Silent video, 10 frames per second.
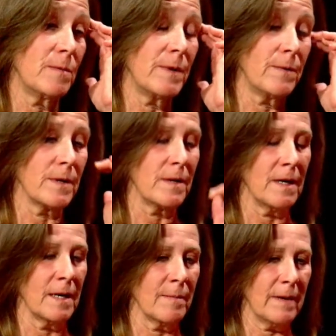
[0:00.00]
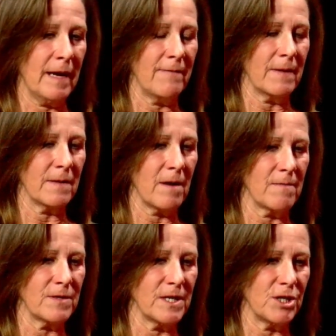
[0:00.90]
when we were having the
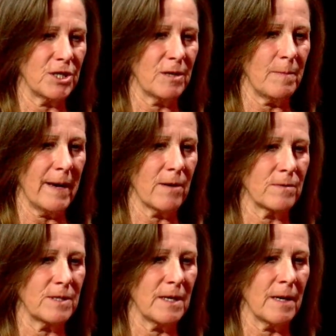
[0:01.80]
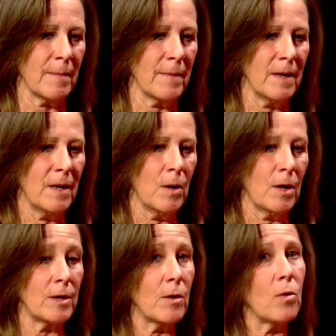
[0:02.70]
conversation about
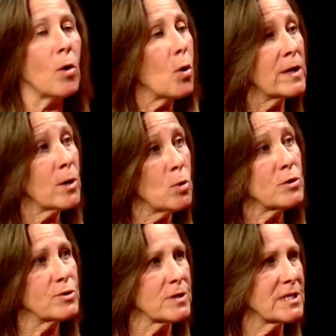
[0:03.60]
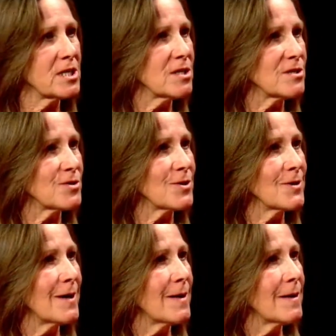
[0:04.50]
an older adult
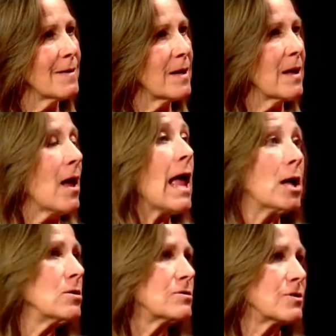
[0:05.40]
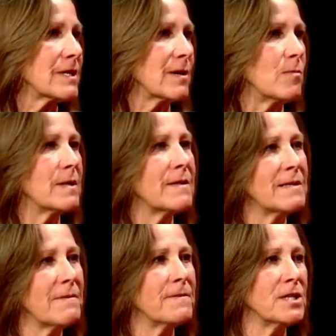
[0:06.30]
or elderly, what the
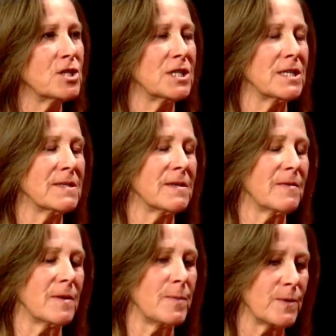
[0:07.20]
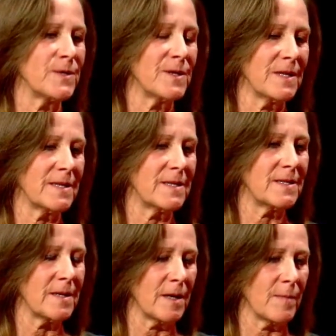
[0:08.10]
definition is of the person
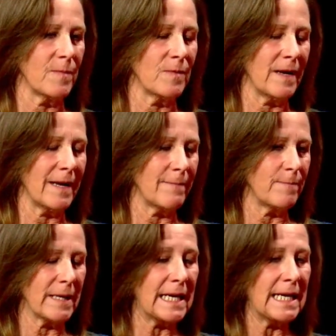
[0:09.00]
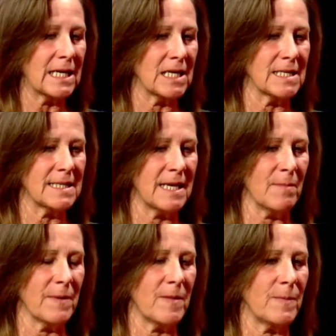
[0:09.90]
that's, and I'm blanking on his
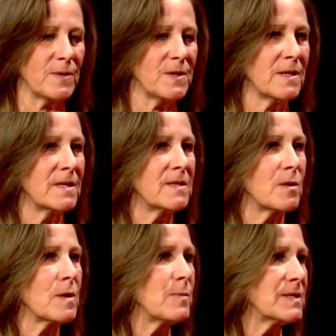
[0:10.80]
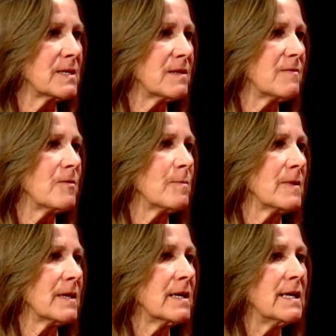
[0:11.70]
name, but the person that's our representative from
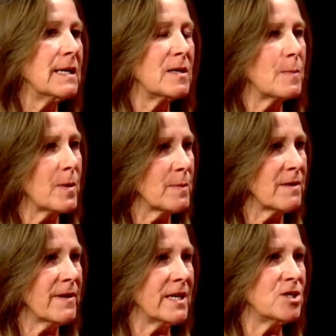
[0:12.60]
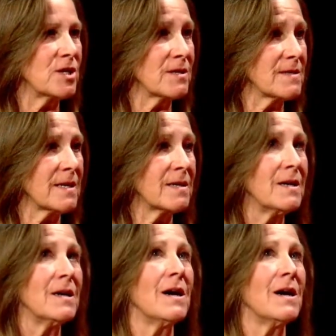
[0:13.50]
the Department of Aging said,